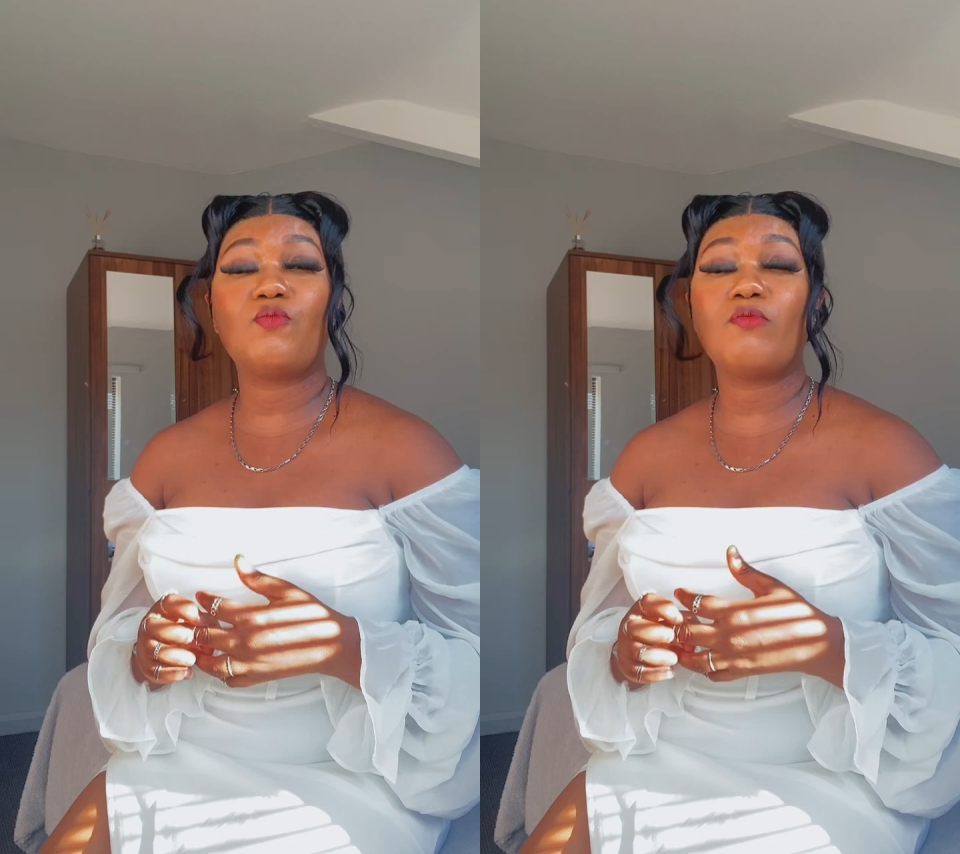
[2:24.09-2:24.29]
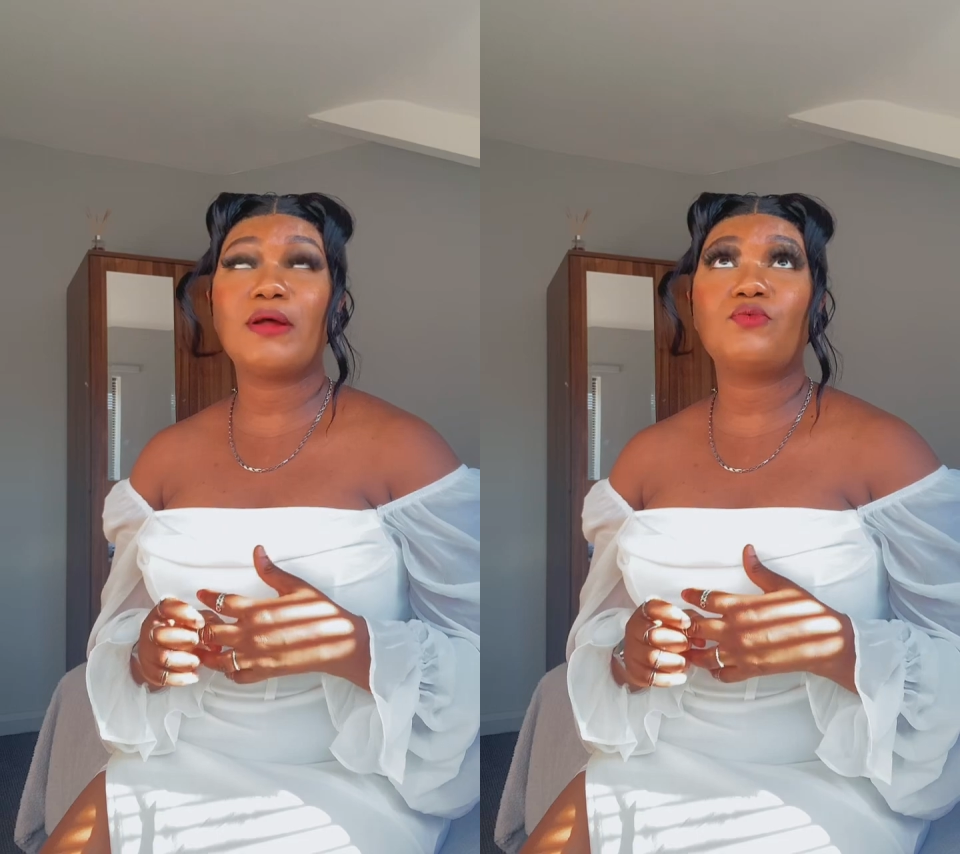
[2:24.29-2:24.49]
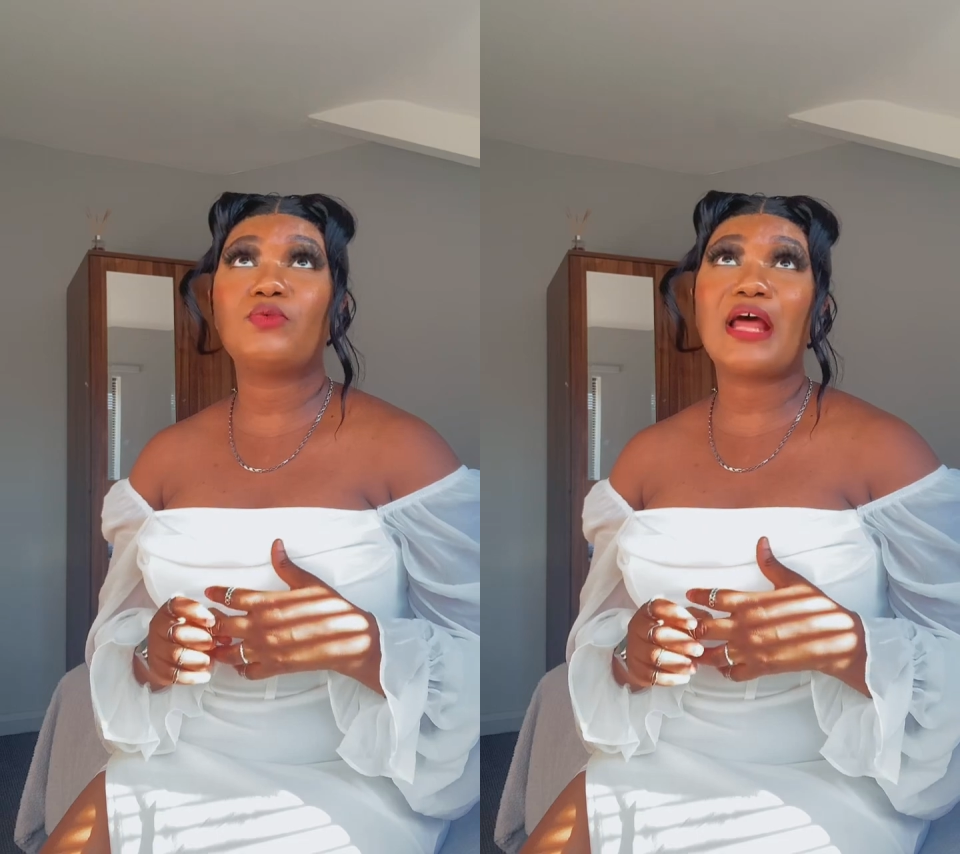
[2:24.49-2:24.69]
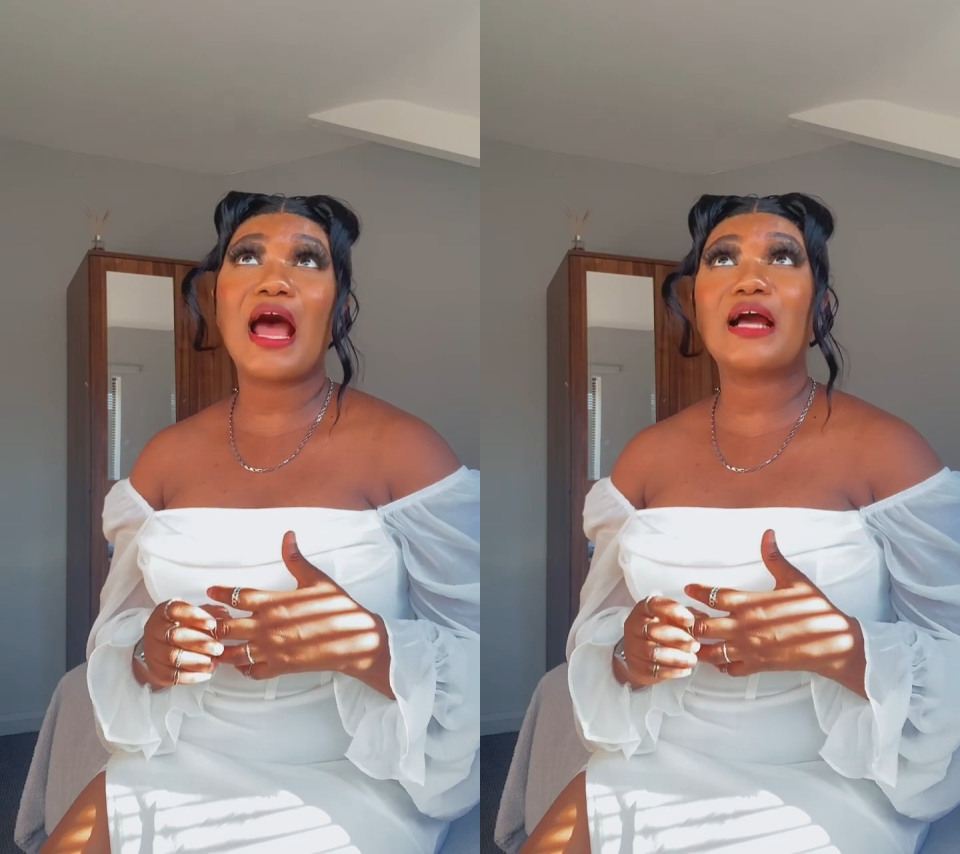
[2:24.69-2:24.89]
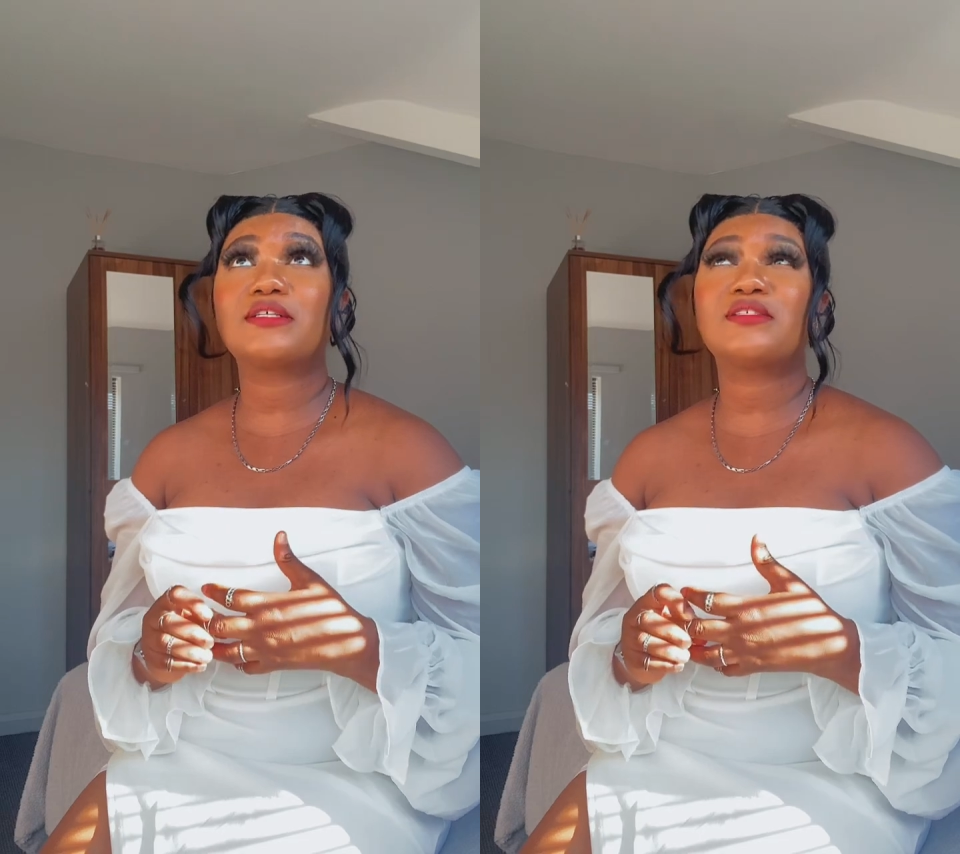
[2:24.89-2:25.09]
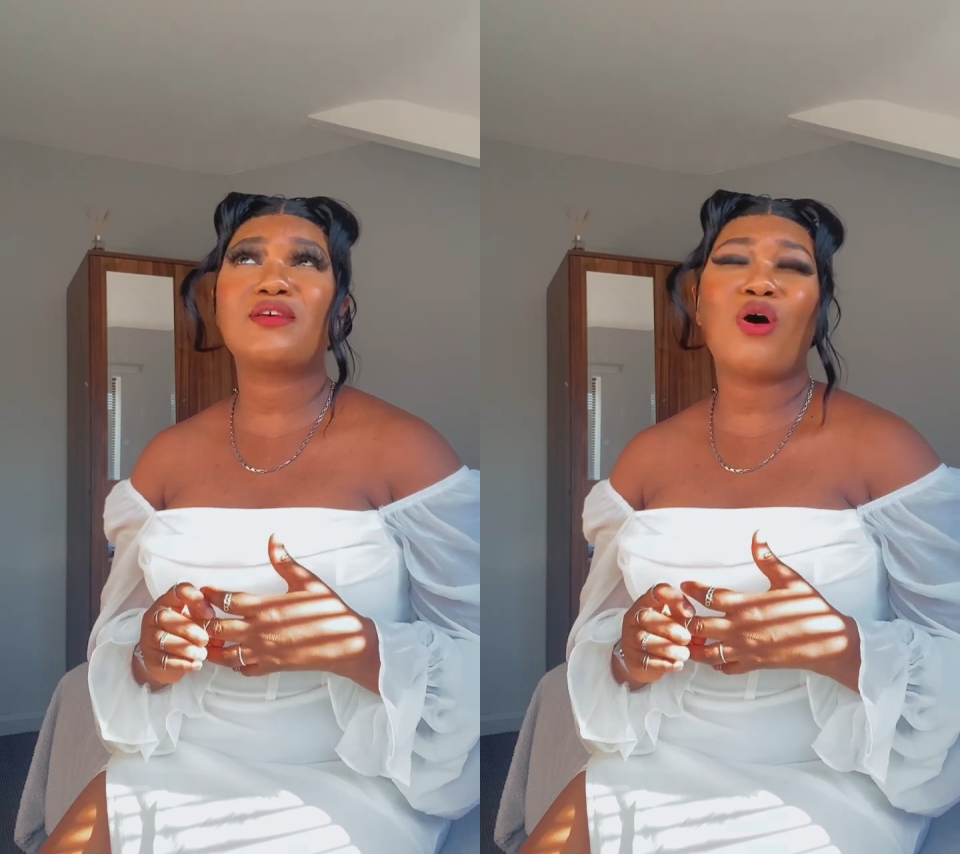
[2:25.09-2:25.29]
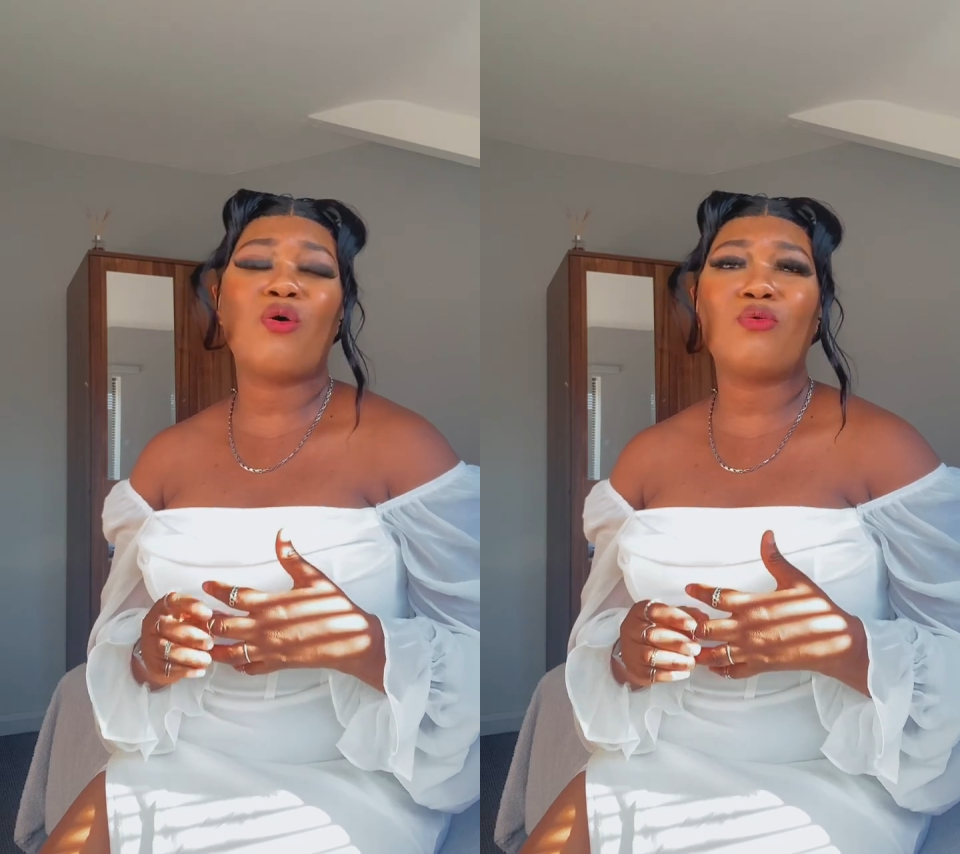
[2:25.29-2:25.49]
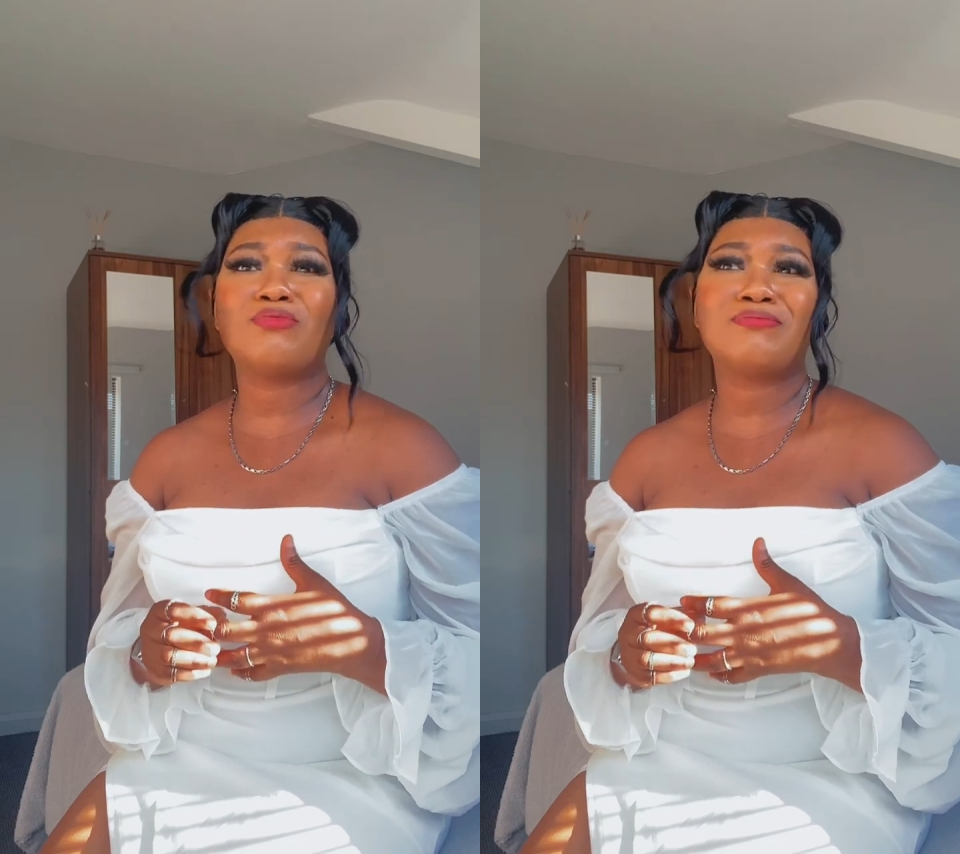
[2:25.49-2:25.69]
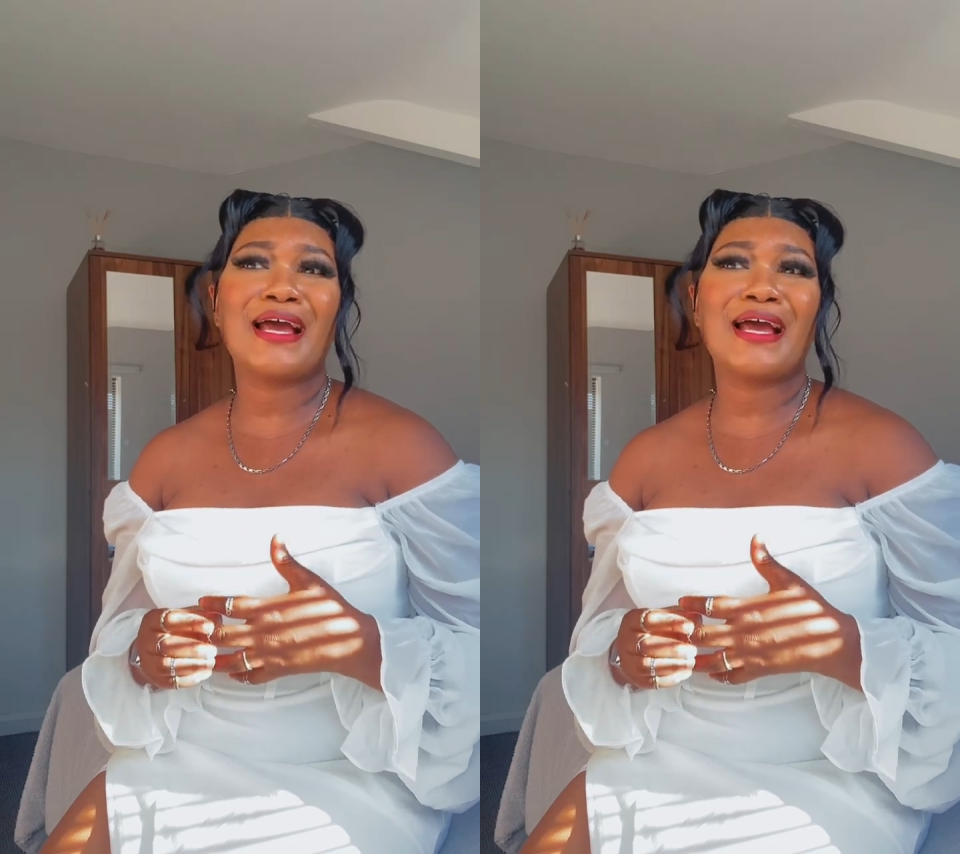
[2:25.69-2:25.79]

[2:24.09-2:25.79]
woman would ask, oh,